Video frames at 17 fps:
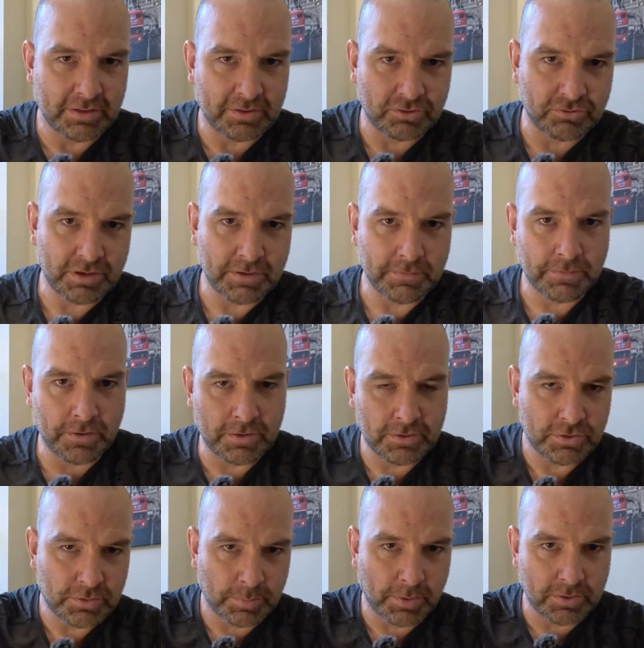the street
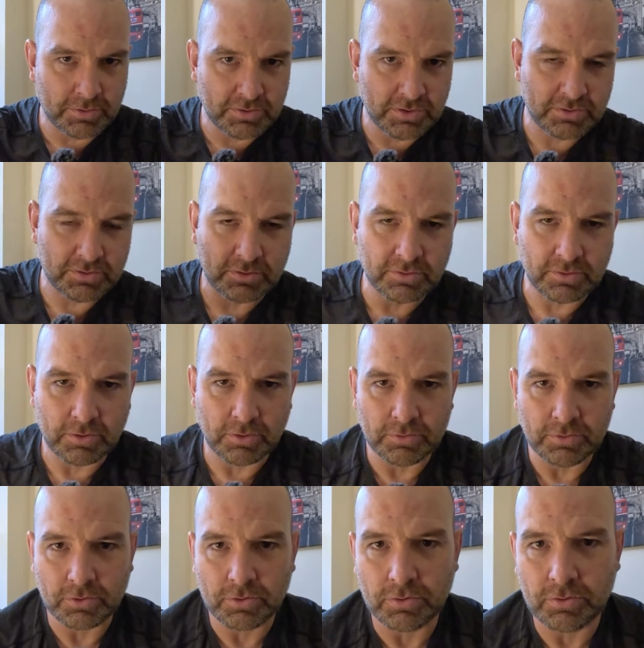furniture boxes on
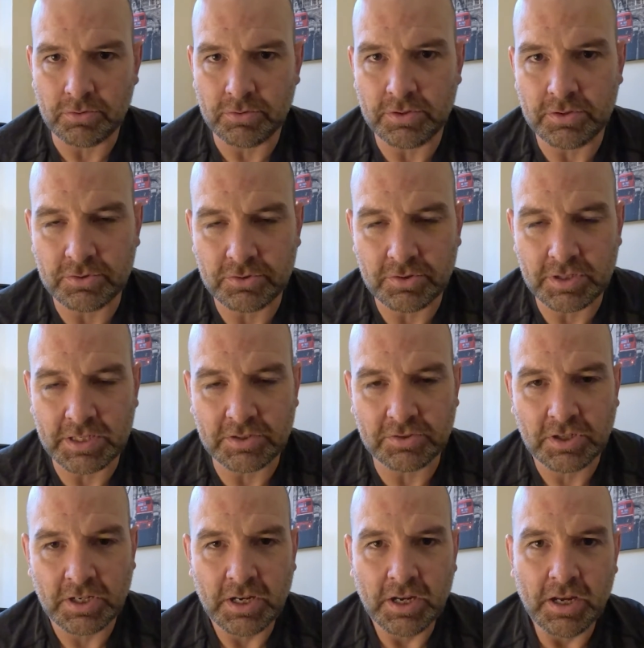the corner of the
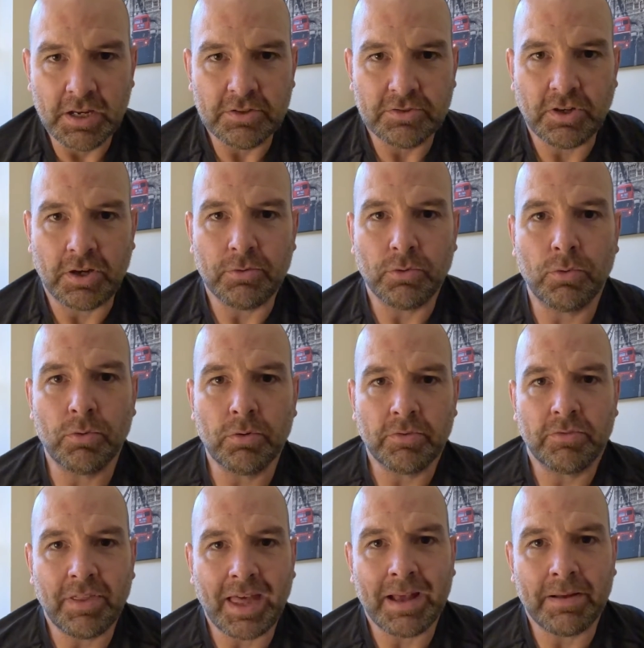streets. So all
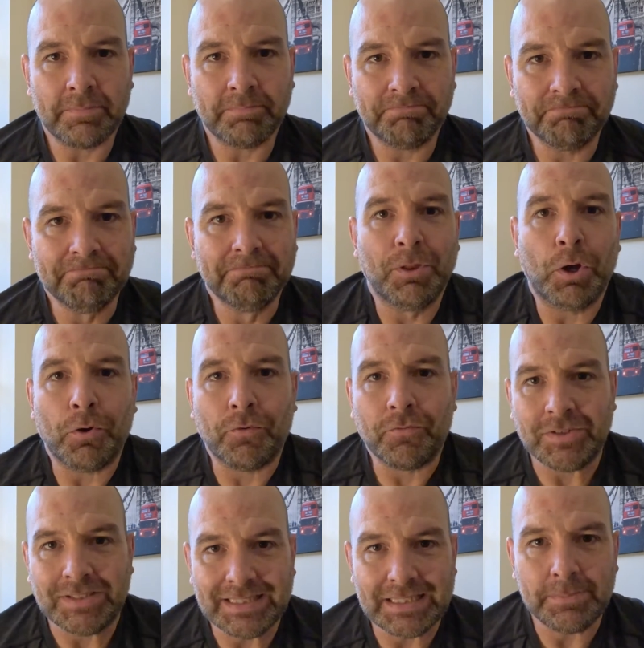of that
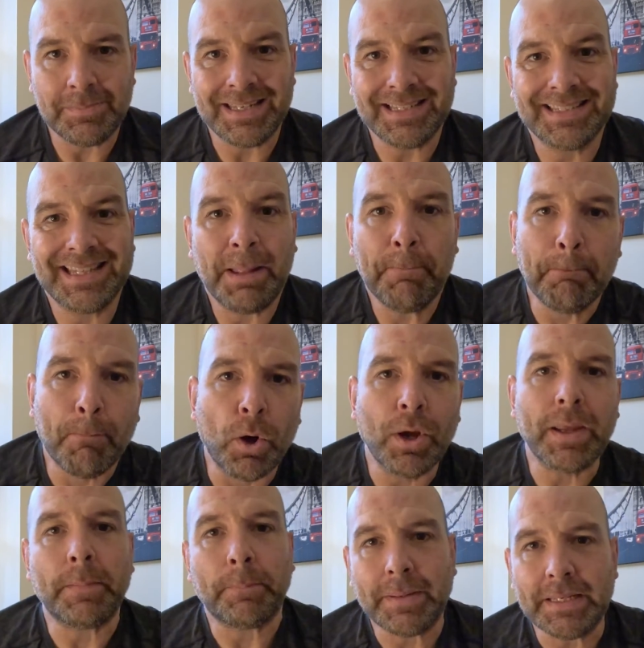obviously means there
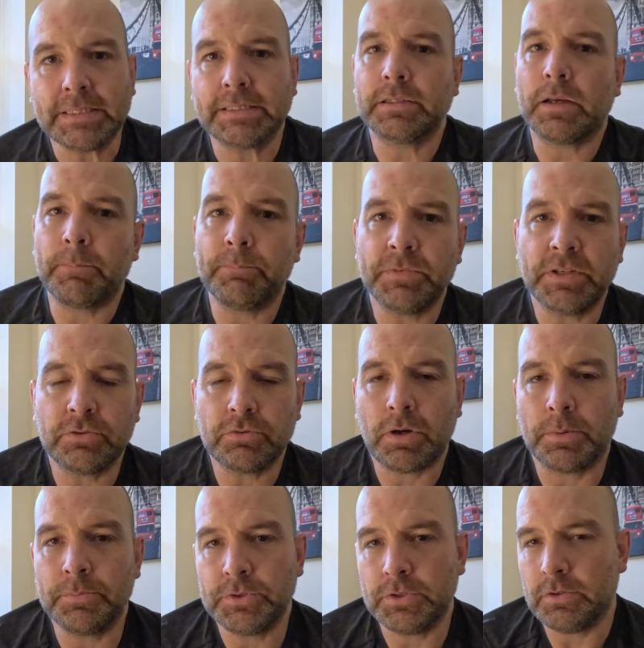might be some
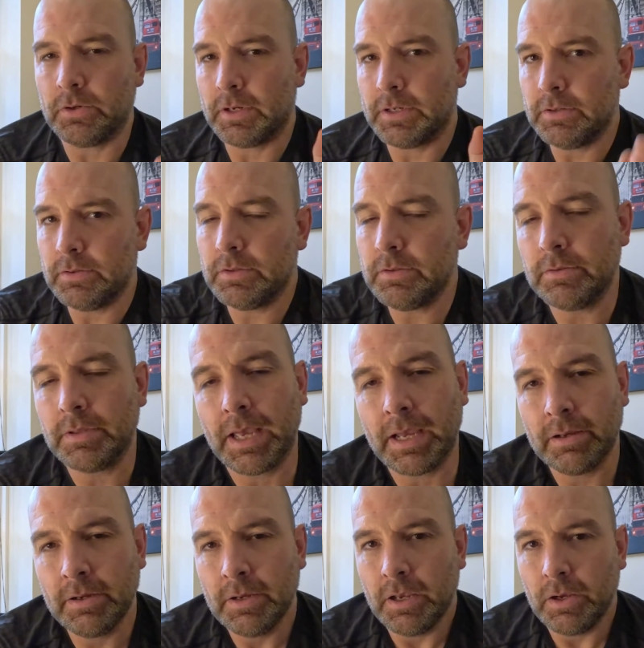disruption. I knew
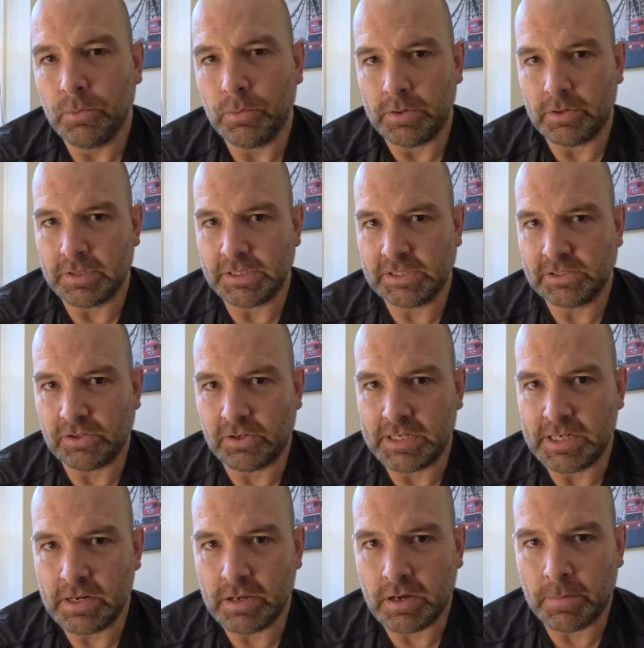that when I
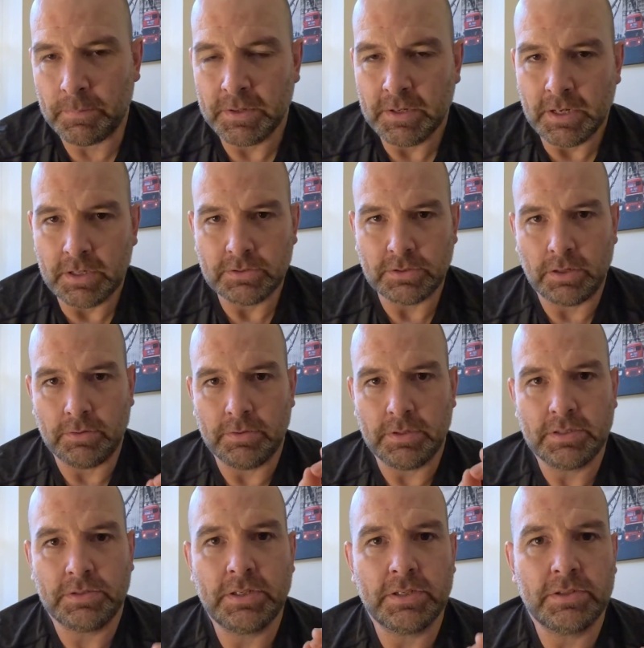signed up. So
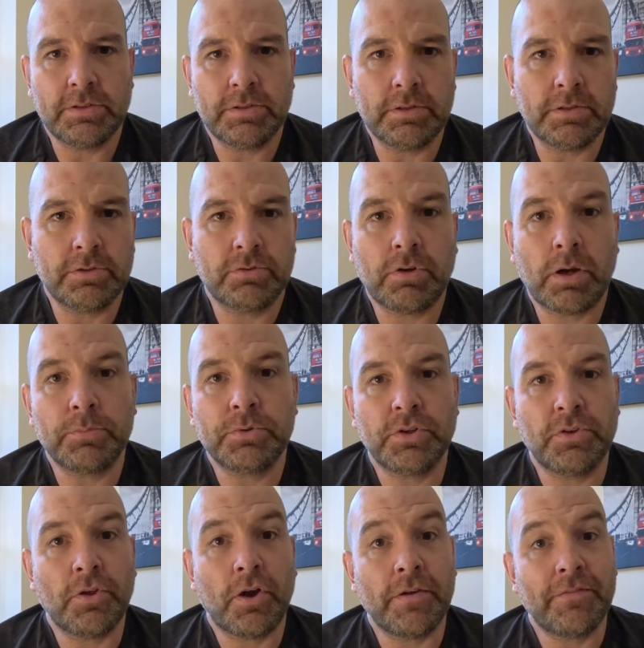this is the
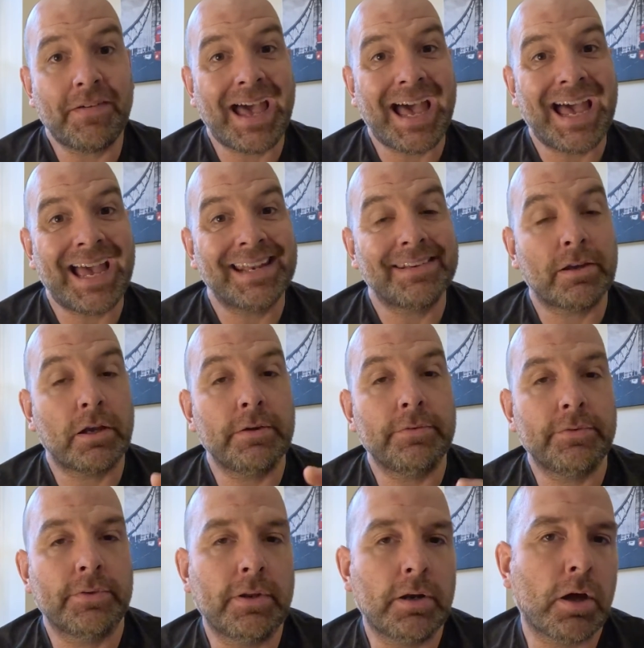disruption that I've had
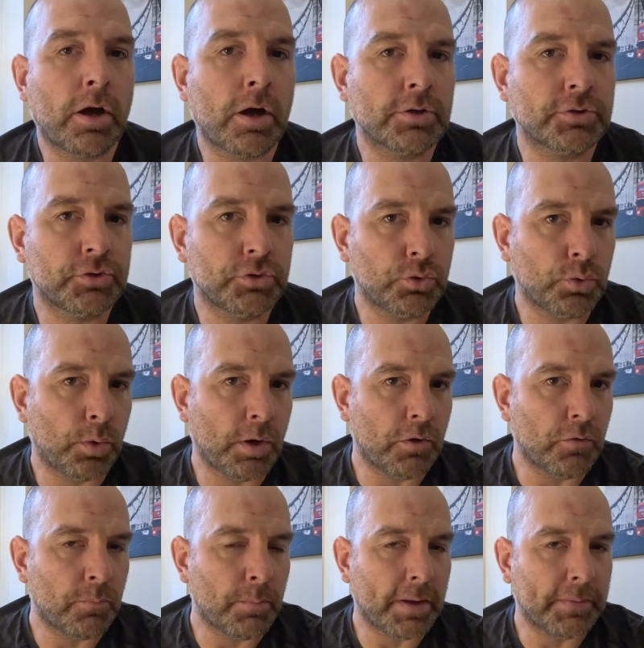over the last
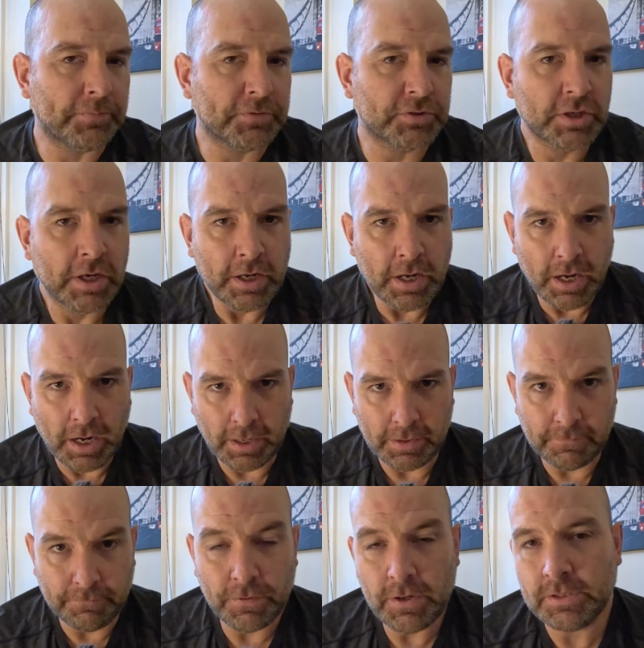12 months.
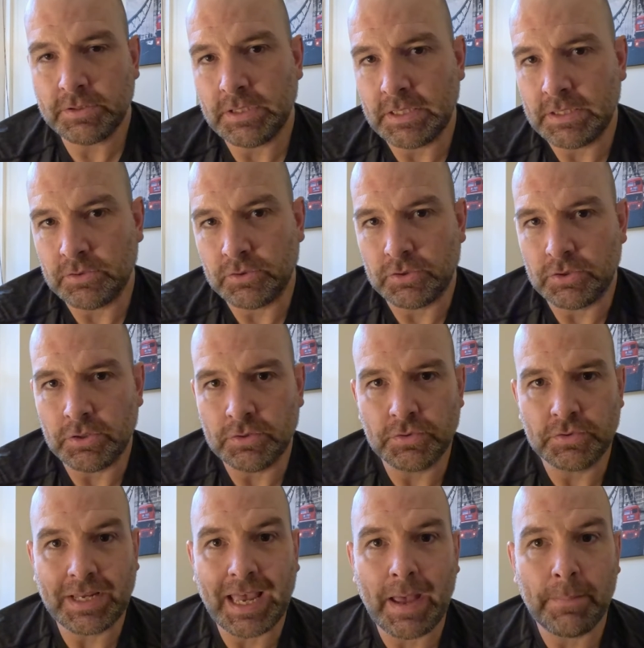The first
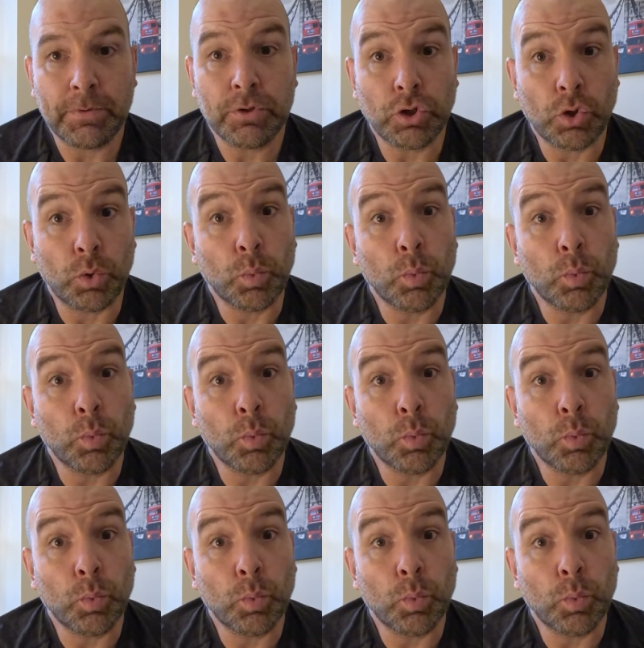instance happened a